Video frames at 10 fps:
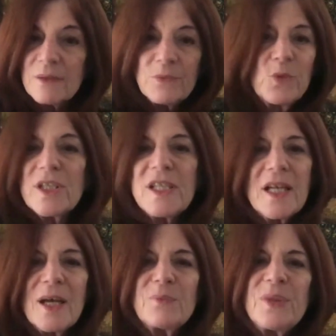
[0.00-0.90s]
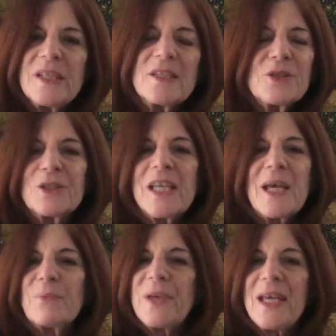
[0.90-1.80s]
Working on political
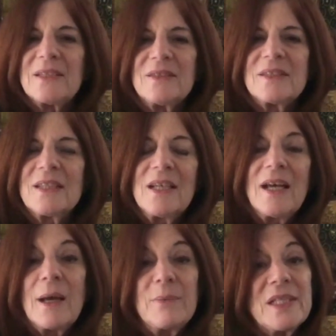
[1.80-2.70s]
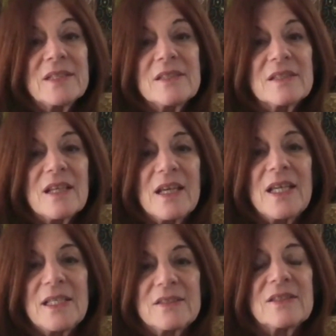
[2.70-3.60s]
campaigns. I mean, it's
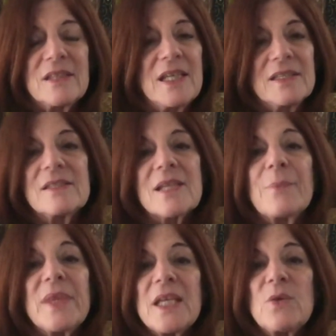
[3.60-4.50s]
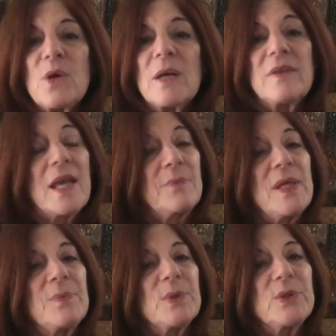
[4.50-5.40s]
something that
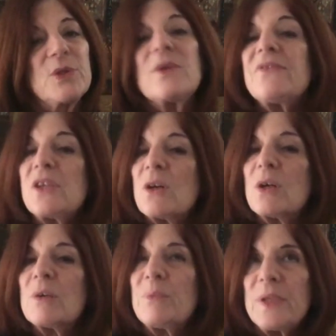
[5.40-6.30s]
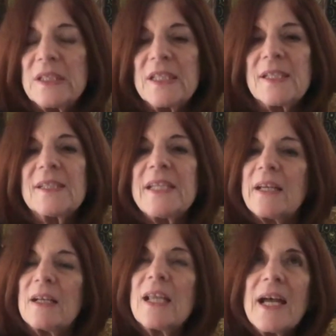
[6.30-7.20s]
people do if you're politically
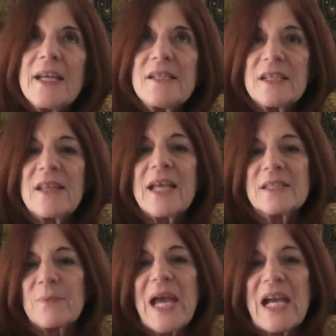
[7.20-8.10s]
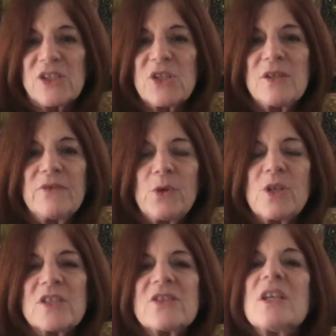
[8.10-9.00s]
inclined and that's a passion of
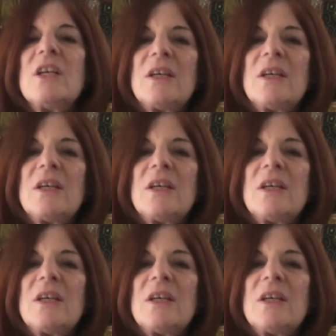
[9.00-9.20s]
yours.